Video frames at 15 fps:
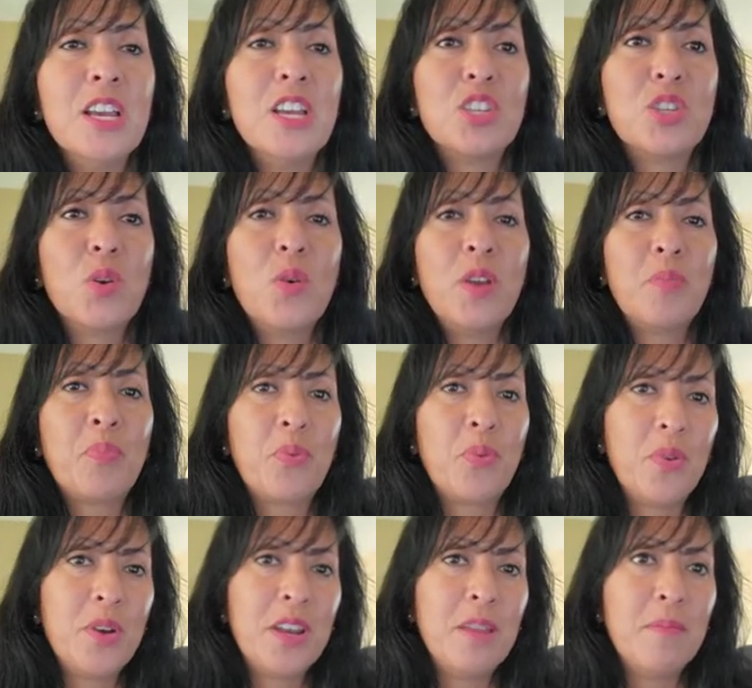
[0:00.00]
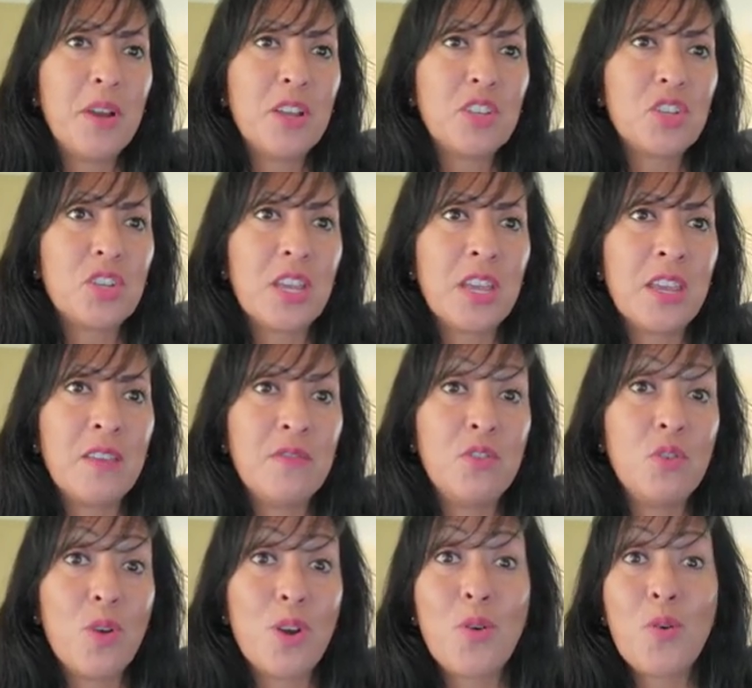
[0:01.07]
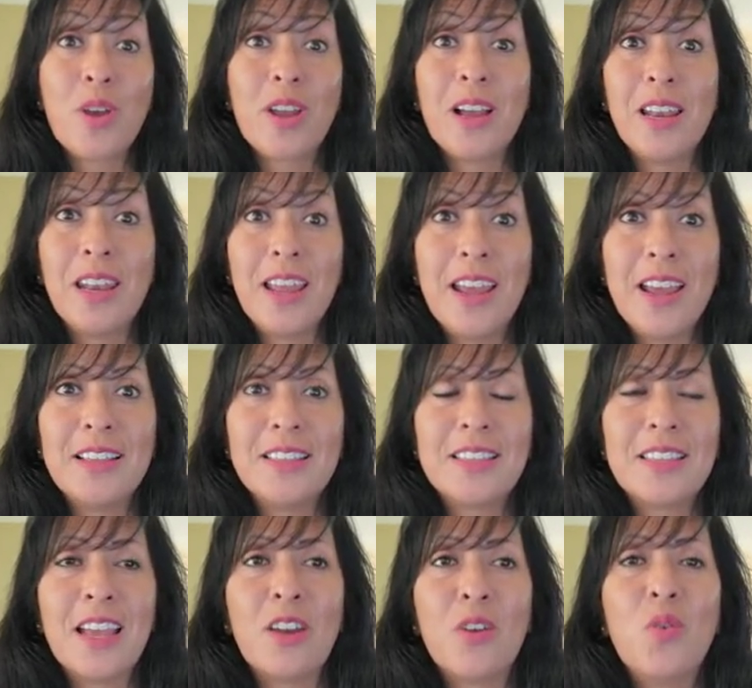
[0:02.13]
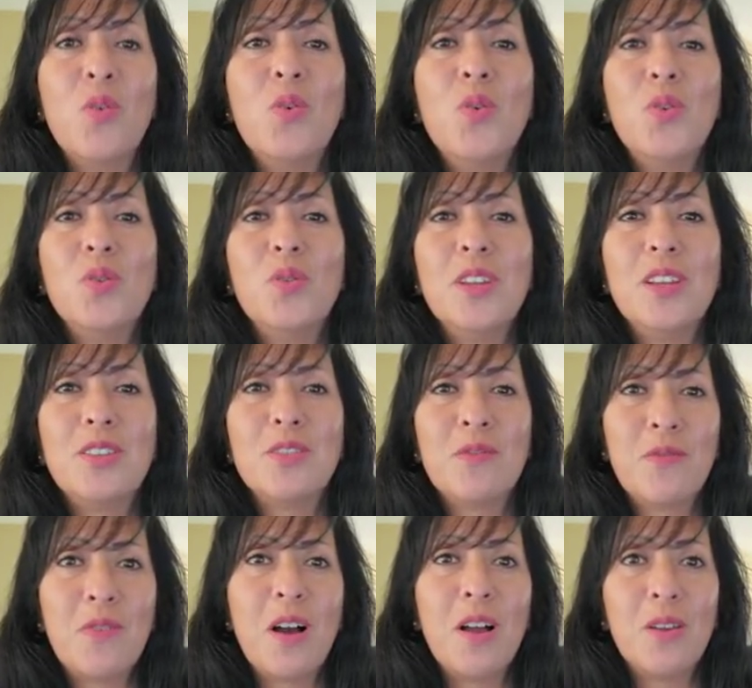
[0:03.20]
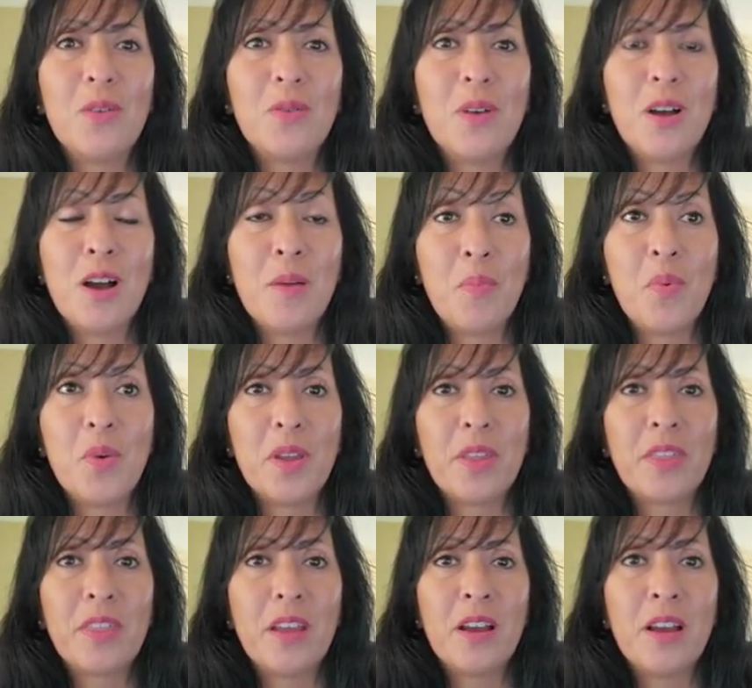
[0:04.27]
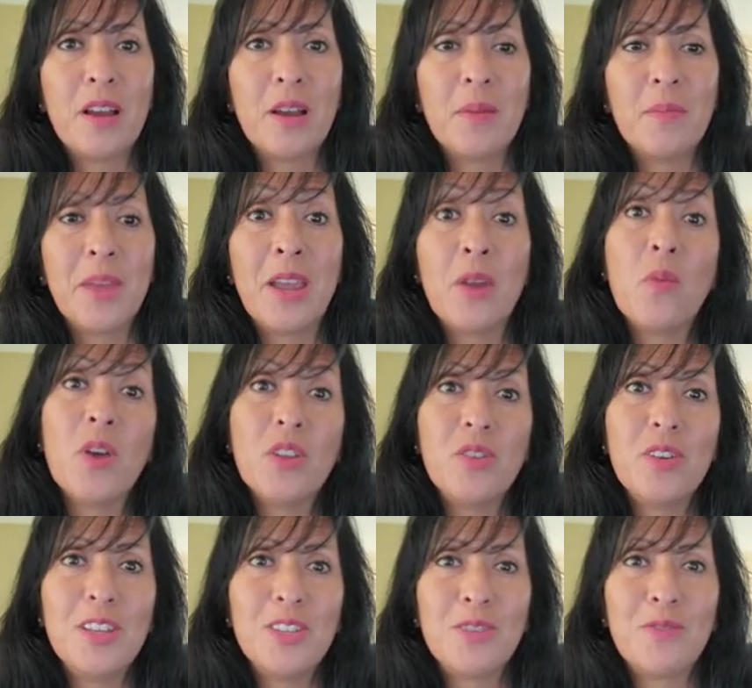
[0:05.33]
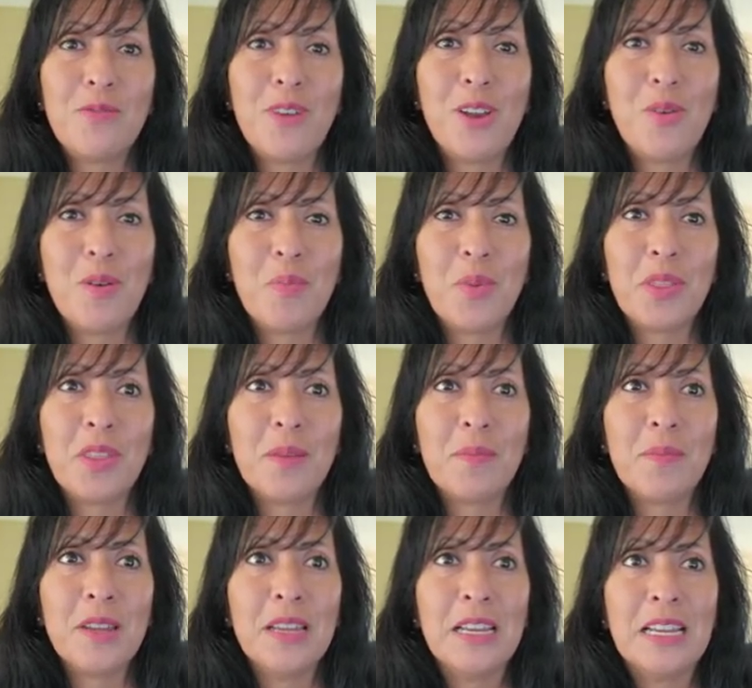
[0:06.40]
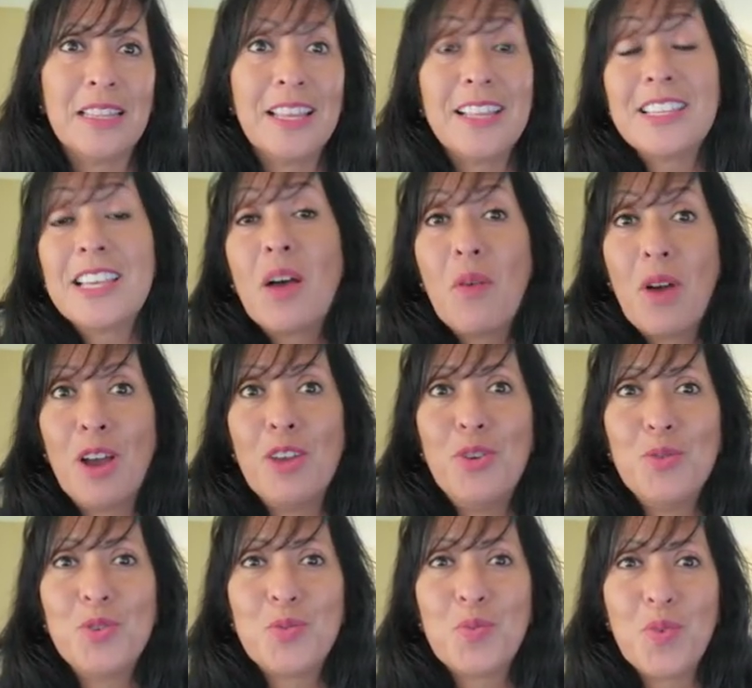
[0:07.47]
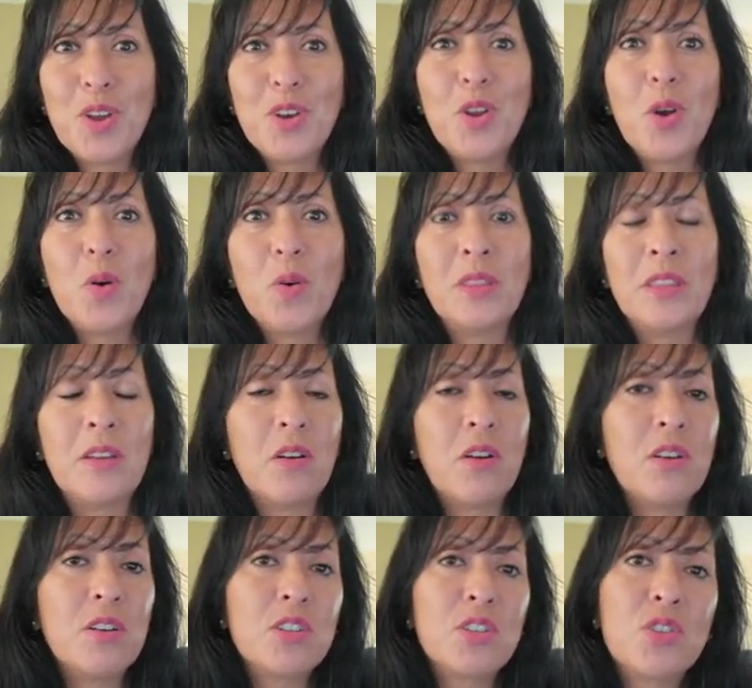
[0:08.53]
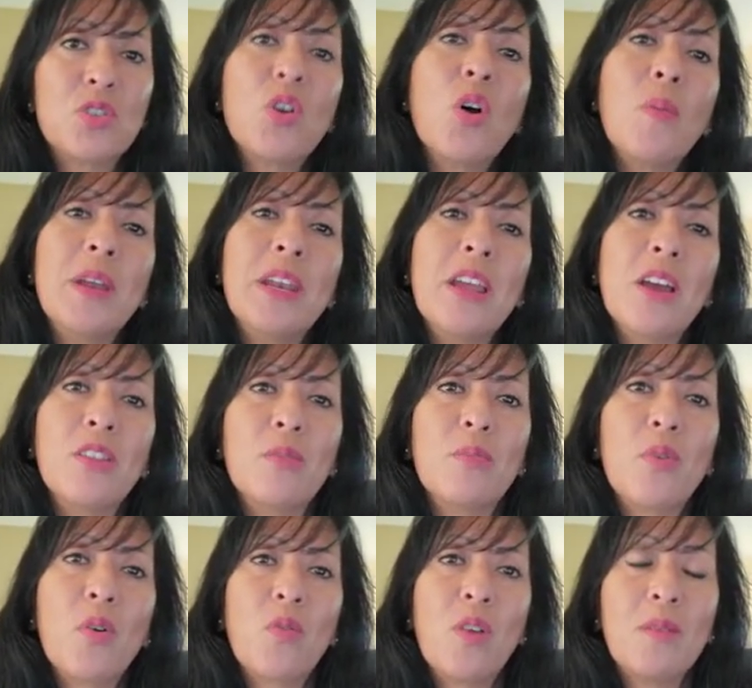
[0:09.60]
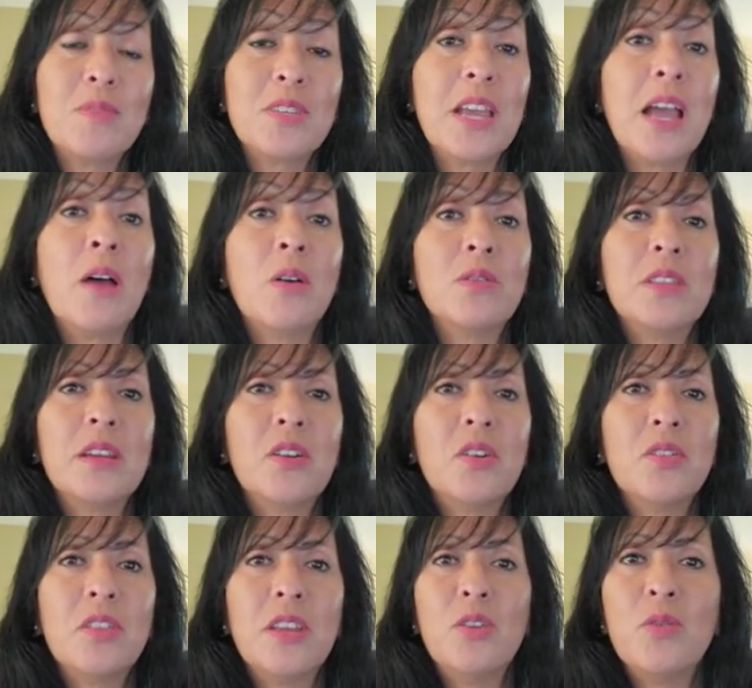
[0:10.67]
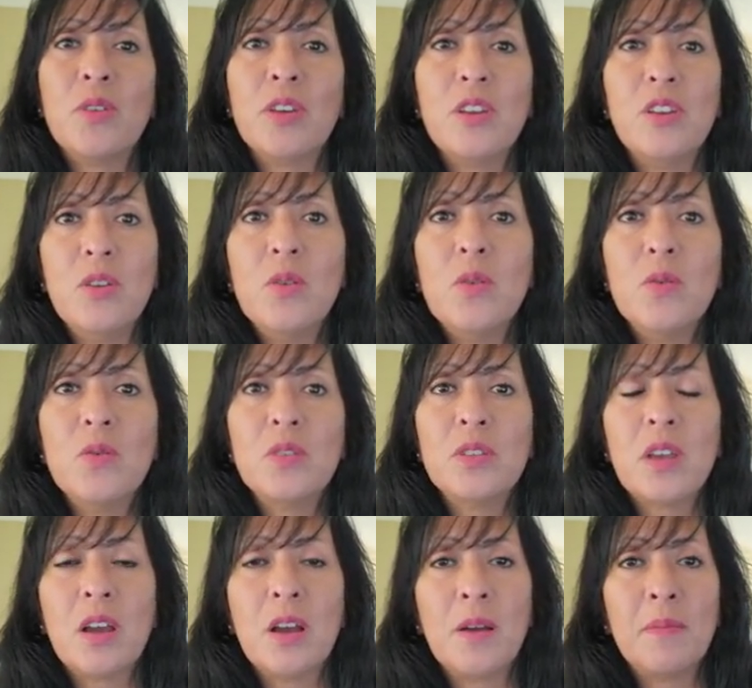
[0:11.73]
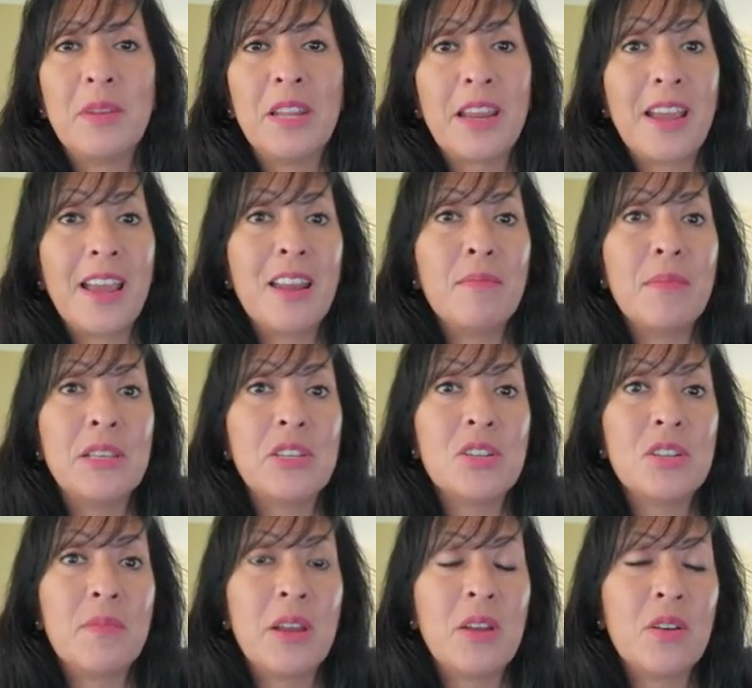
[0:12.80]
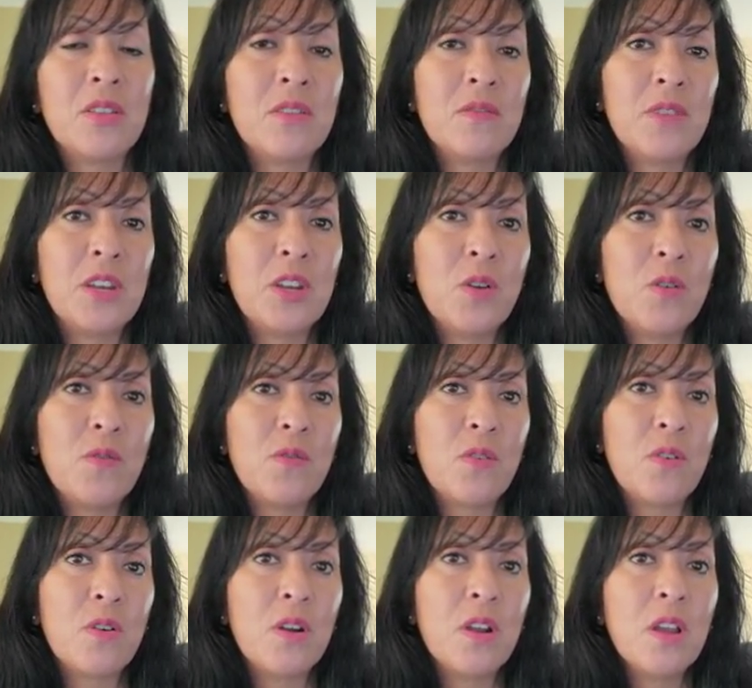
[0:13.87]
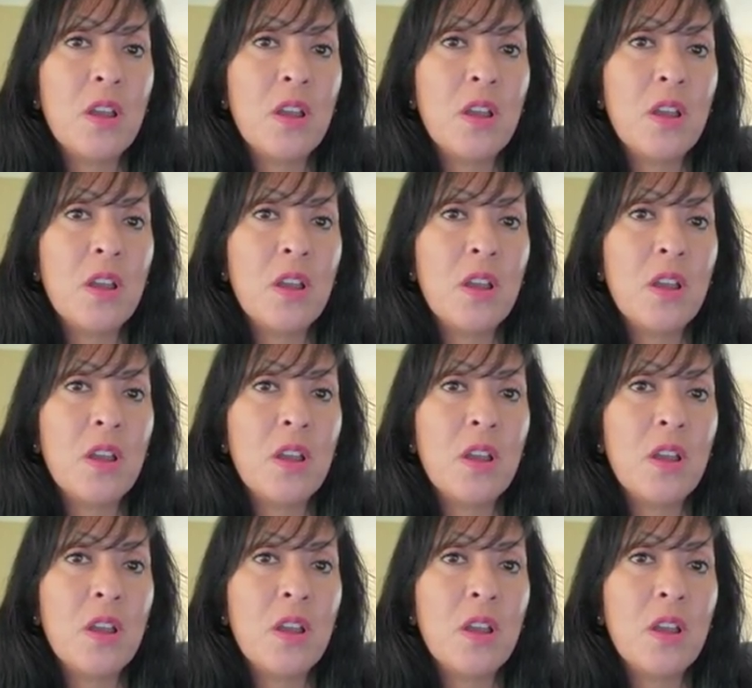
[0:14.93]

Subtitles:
So it pretty much gives you a quick glance at who you need to follow up with and when you need to follow up with them. That's how I use OneNote. There are so many other programs out there that you can use. Like I had mentioned in my other video, for